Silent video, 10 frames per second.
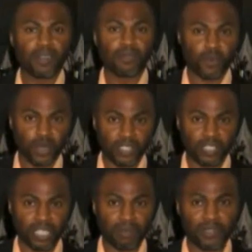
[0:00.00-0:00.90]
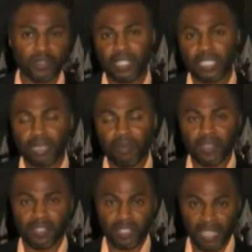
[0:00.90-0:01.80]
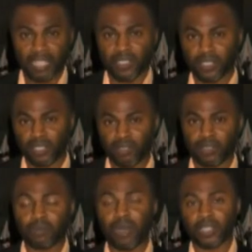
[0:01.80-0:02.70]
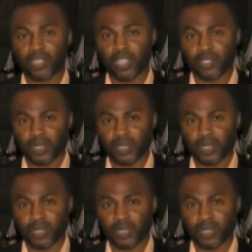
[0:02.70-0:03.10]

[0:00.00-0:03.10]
of questions have been raised about the status of the smart card